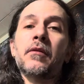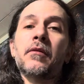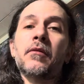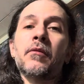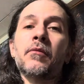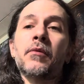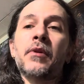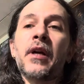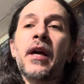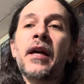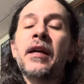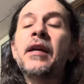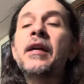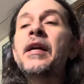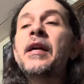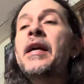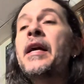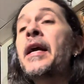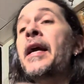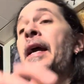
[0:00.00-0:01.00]
okay?
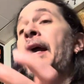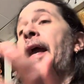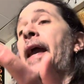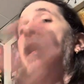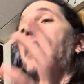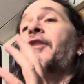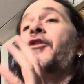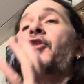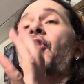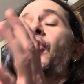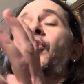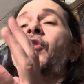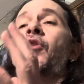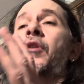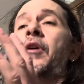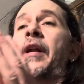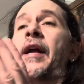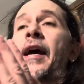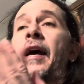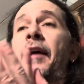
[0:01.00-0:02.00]
And you're
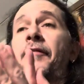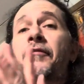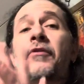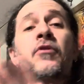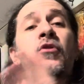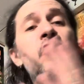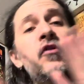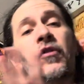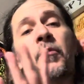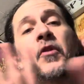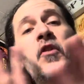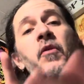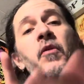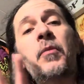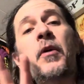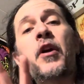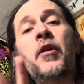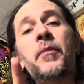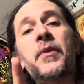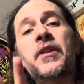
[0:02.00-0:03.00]
going to have to do some
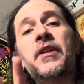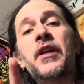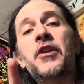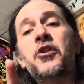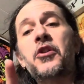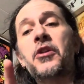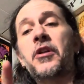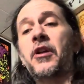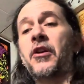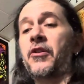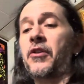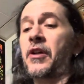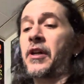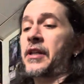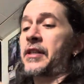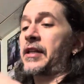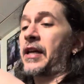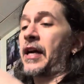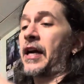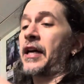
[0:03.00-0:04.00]
experimentation here. You're going to
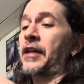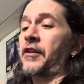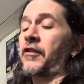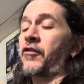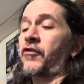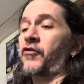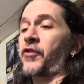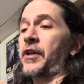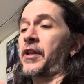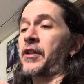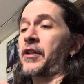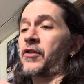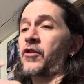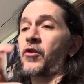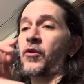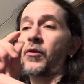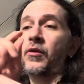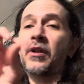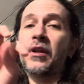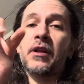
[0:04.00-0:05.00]
tie the string
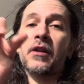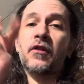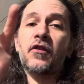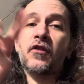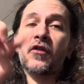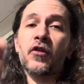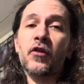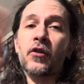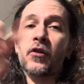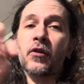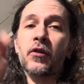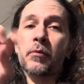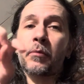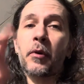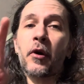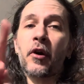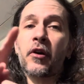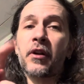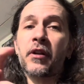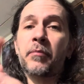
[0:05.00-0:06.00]
to the circular
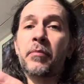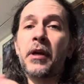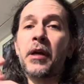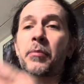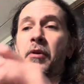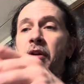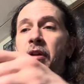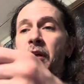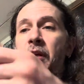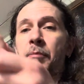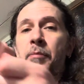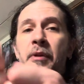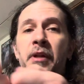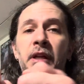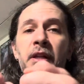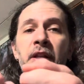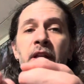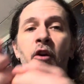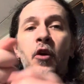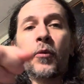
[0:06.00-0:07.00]
part of the paper clip, and
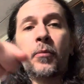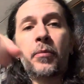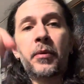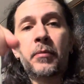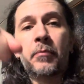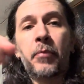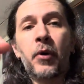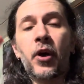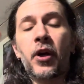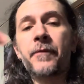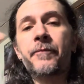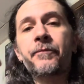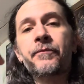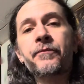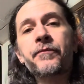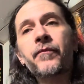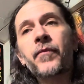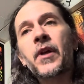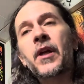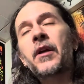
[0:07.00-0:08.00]
then the open part,
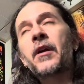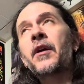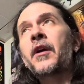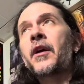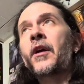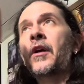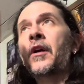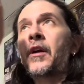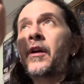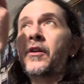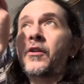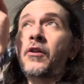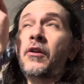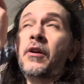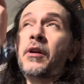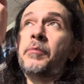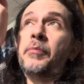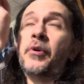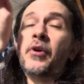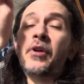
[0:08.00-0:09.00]
you're going
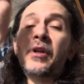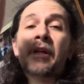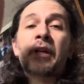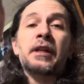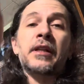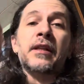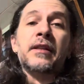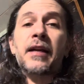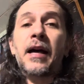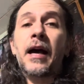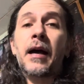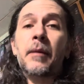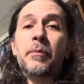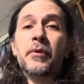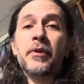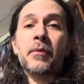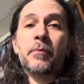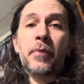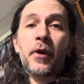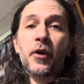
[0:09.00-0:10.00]
to put it in the top of
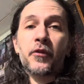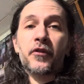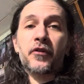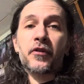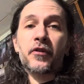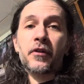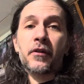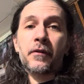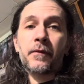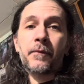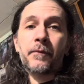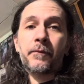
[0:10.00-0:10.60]
the poster